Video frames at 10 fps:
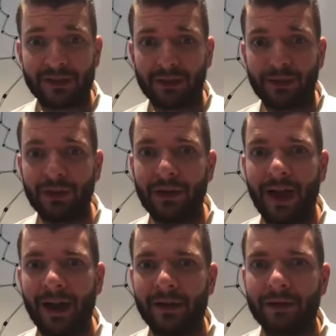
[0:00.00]
And you need
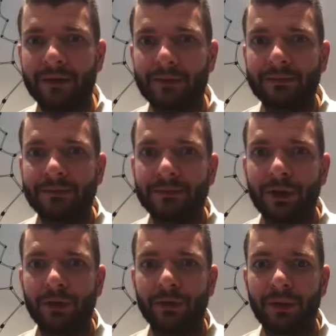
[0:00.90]
higher, you
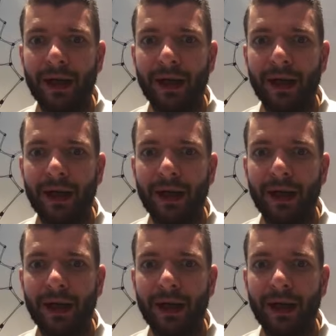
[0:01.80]
know,